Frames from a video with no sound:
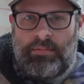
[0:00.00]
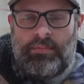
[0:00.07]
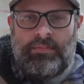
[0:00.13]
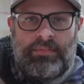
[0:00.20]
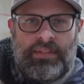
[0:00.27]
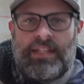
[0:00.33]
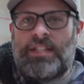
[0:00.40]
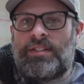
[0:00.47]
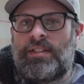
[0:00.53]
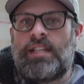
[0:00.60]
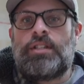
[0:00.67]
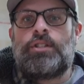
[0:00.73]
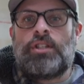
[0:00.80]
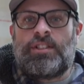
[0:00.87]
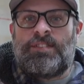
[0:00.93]
this
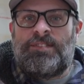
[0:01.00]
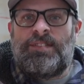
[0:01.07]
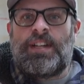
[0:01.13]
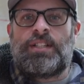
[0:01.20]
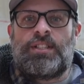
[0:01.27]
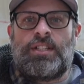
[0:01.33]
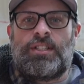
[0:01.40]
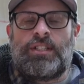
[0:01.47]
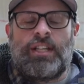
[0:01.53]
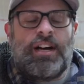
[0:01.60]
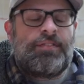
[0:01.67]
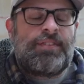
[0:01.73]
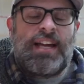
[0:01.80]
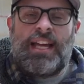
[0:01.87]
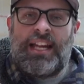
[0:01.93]
thing just fixes
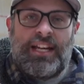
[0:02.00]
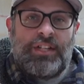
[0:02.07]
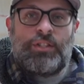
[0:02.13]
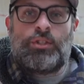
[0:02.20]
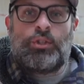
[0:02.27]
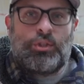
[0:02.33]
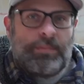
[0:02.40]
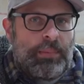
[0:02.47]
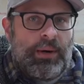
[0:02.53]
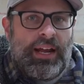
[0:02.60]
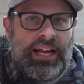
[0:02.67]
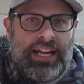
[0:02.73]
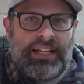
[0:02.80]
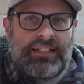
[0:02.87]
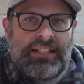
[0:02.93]
stuff, and it is super
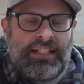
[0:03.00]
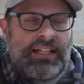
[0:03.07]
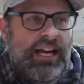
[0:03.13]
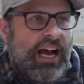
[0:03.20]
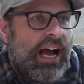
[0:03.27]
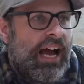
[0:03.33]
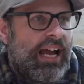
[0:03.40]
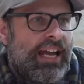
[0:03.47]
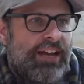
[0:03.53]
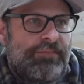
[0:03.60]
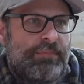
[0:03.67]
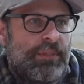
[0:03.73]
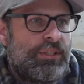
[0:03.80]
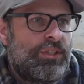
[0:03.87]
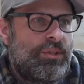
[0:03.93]
handy. I have
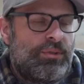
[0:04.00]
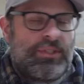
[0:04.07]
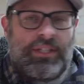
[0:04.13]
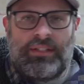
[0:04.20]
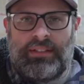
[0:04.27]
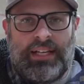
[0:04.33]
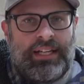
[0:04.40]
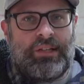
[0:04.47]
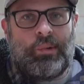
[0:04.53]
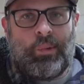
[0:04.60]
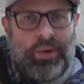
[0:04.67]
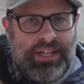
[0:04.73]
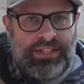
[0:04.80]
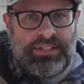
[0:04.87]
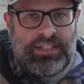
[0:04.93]
been using it like
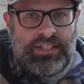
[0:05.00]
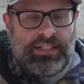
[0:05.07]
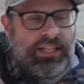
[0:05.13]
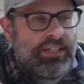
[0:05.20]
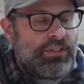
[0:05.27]
crazy.